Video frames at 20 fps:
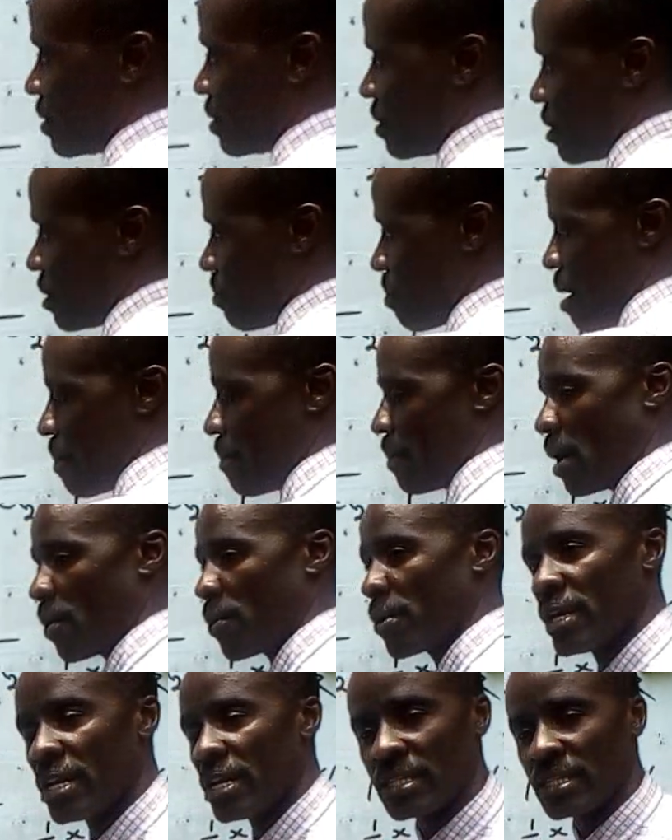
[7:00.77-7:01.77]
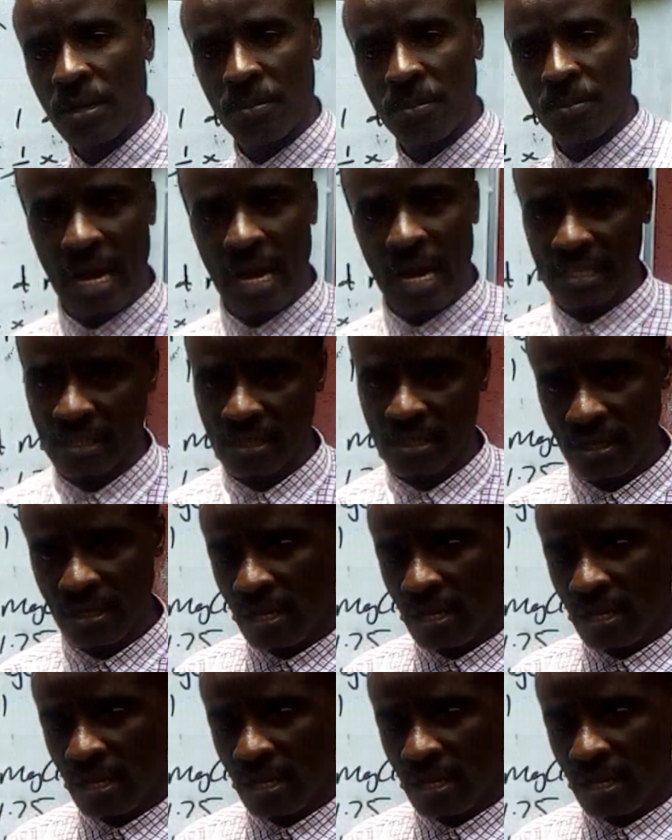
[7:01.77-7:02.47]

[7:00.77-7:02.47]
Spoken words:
Remember, we need the mass.